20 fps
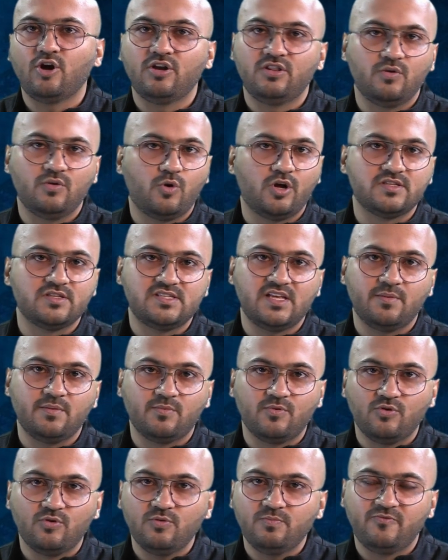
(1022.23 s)
on the
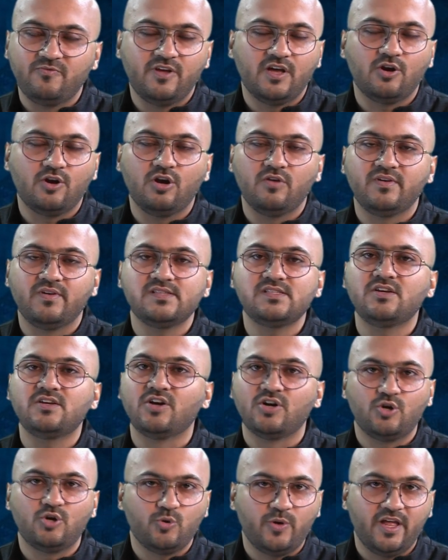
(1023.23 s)
WhatsApp group. We are always
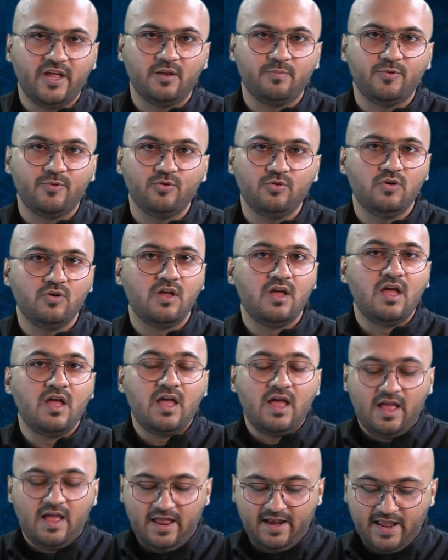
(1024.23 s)
here to help you.
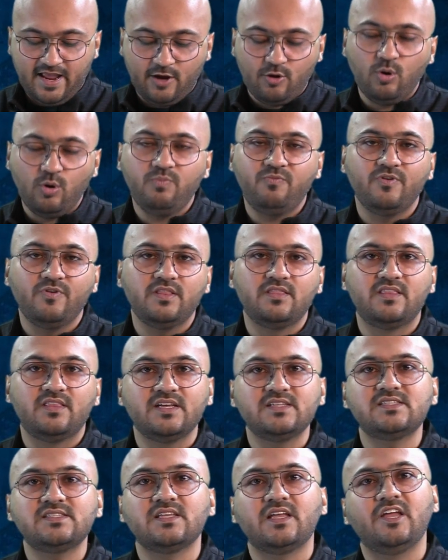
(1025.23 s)
And I hope with
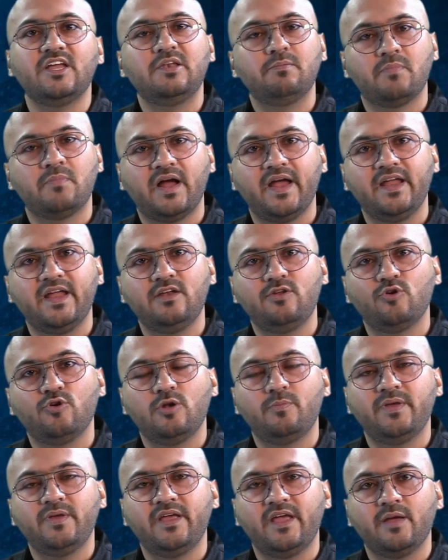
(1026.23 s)
this in mind, you
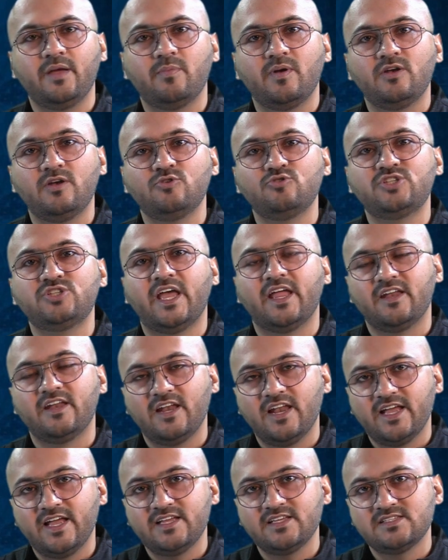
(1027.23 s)
will be able to
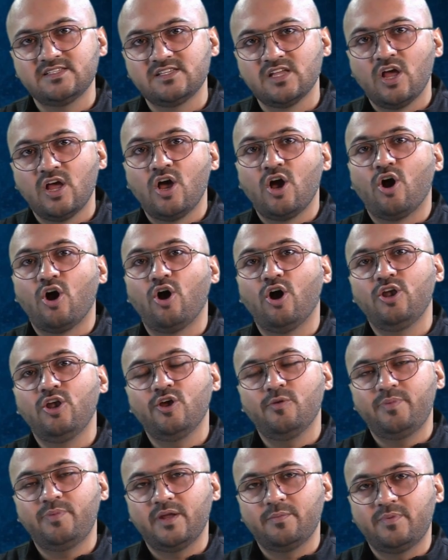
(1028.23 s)
channelize all
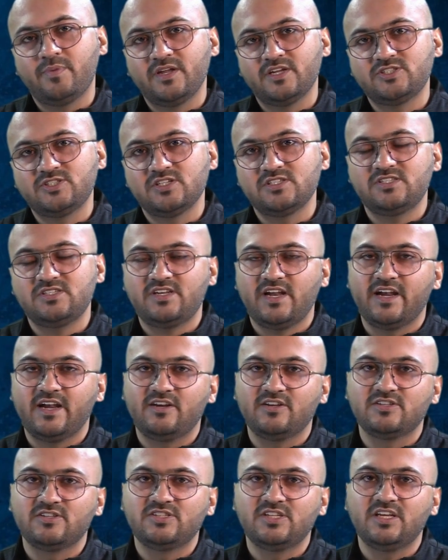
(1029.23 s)
your preparation
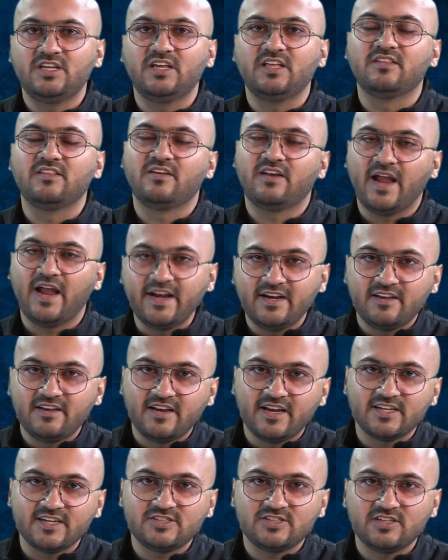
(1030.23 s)
strategy in the right
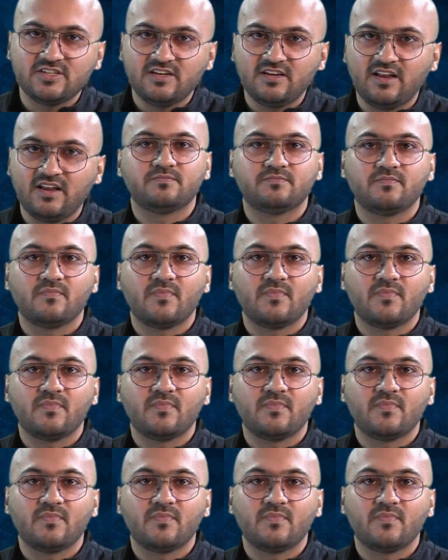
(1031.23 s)
direction.